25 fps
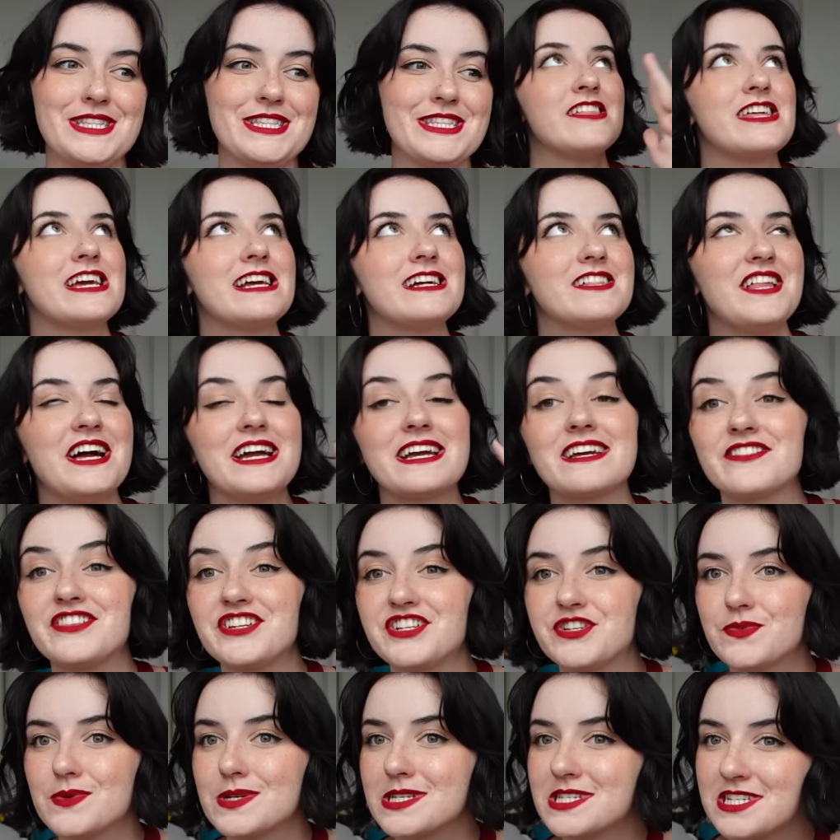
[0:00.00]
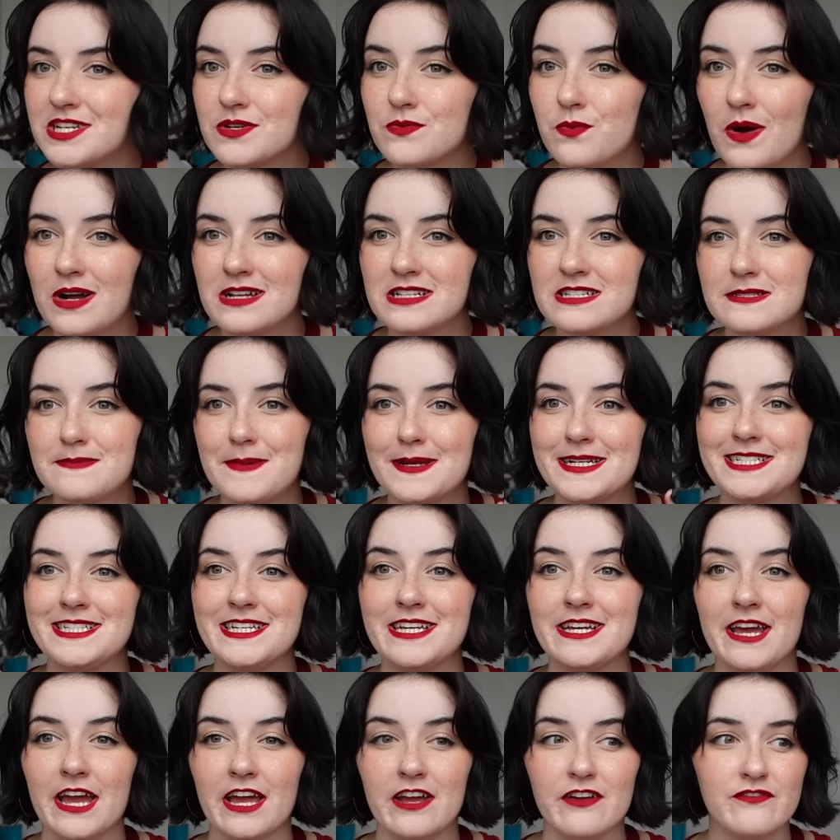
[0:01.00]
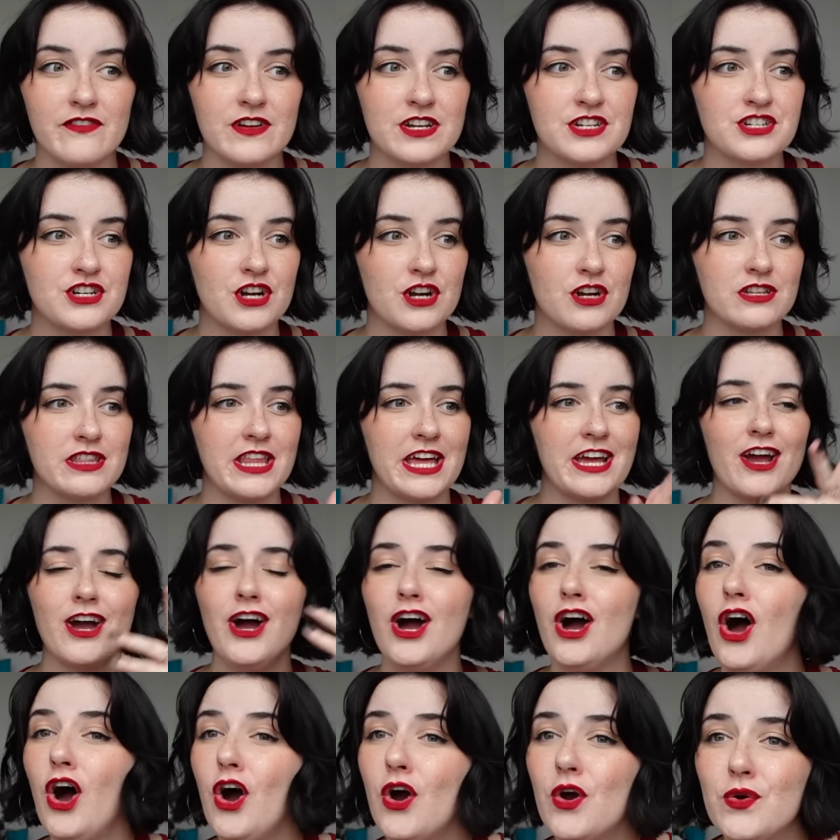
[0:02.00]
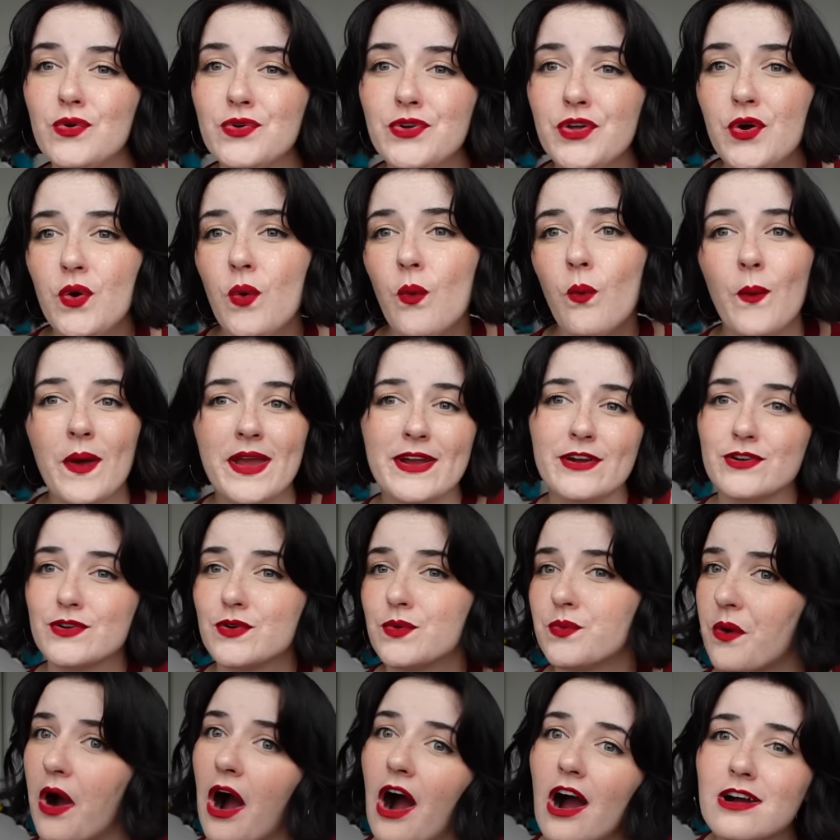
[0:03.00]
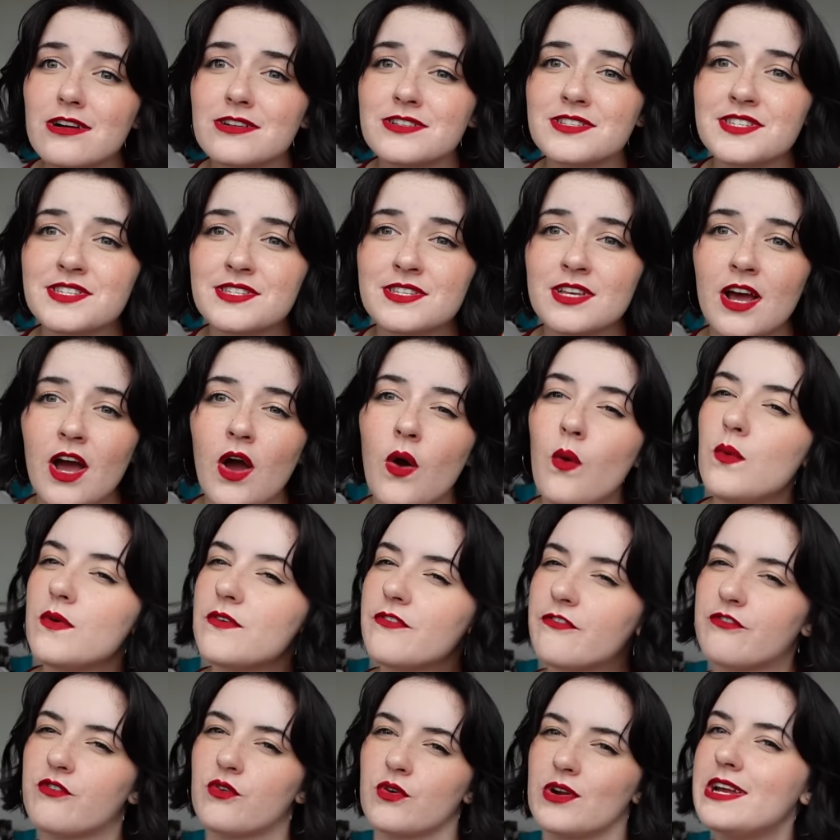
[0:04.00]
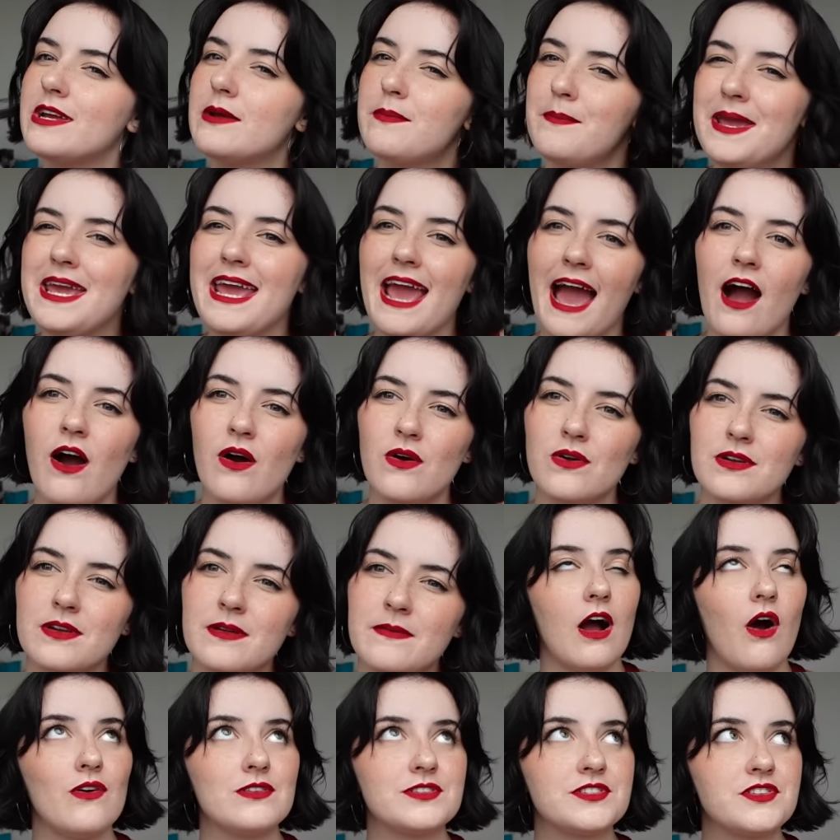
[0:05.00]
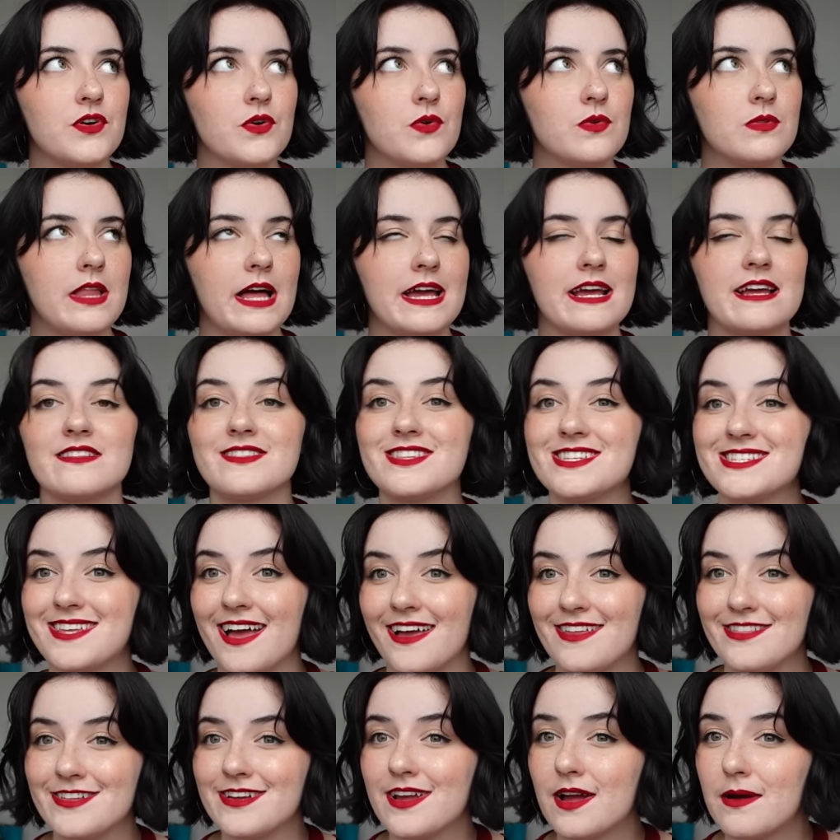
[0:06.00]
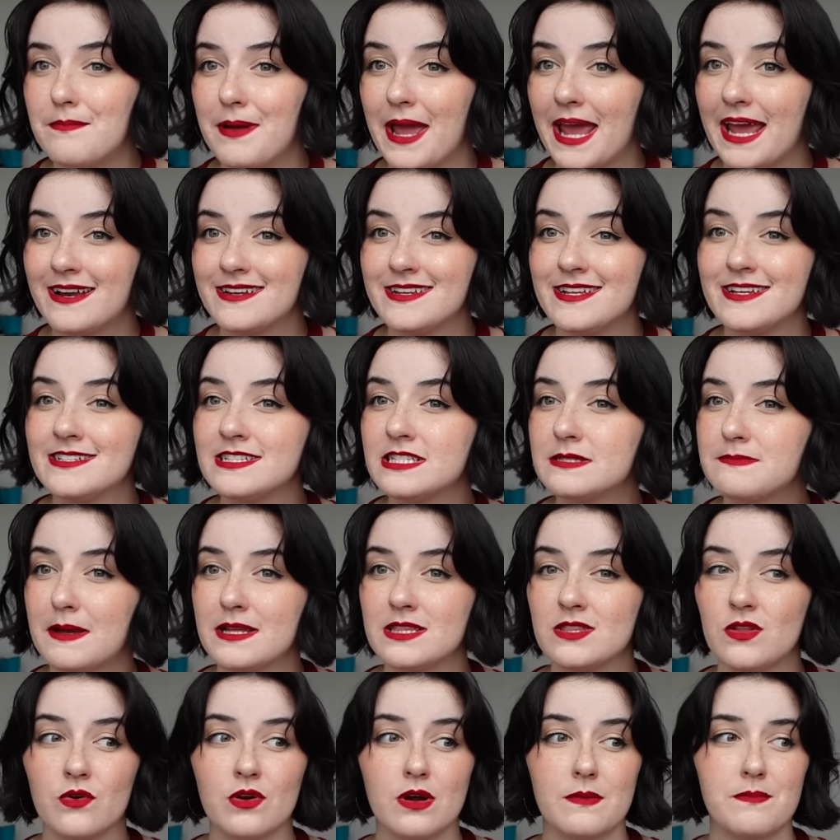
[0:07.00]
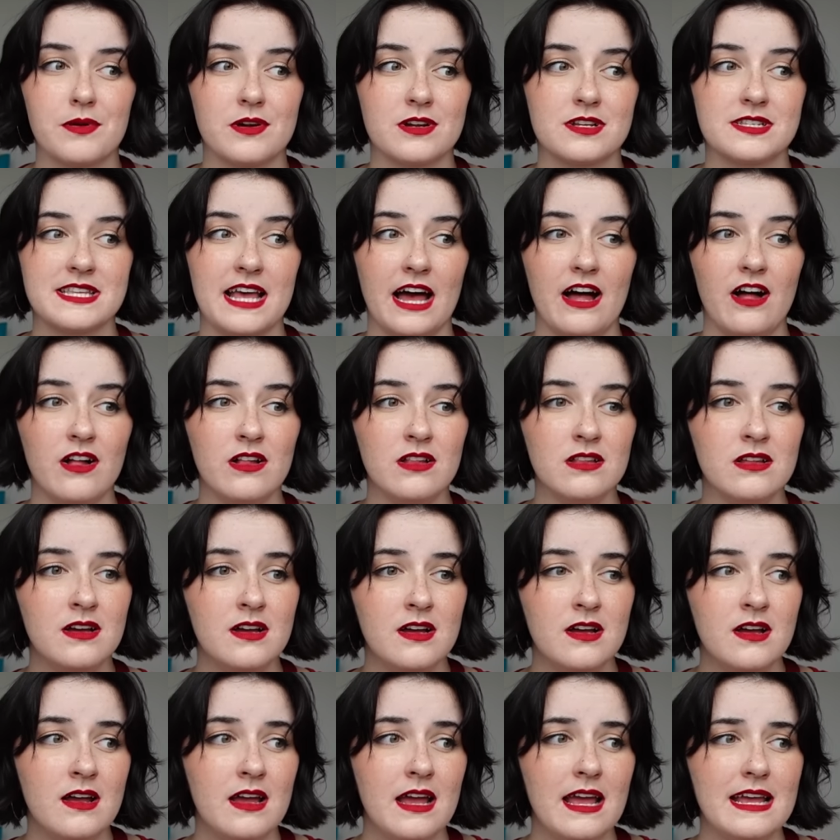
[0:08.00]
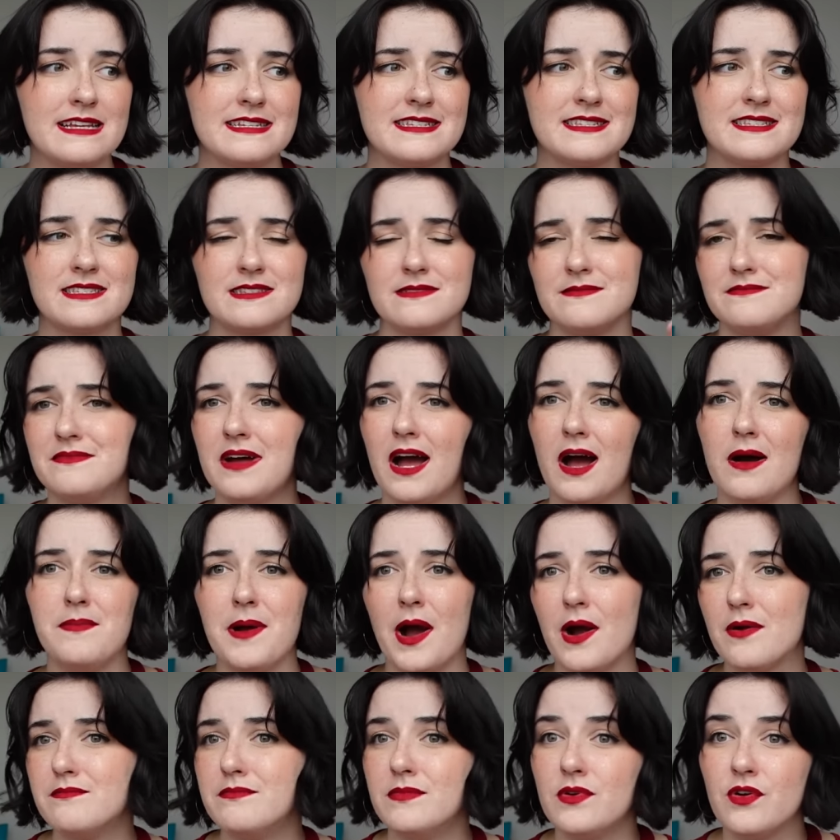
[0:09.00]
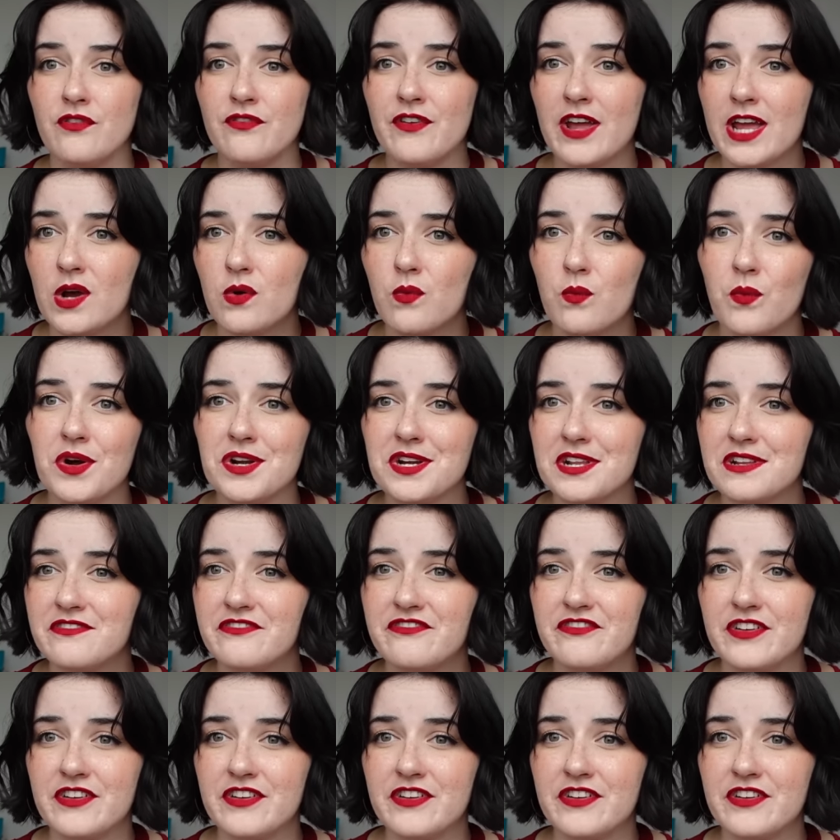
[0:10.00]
Think like The Twisted Ones by T. Kingfisher. Like, who knew weird rocks would freak me out? Also, like The Silent Companions by Laura Purcell is about moving wooden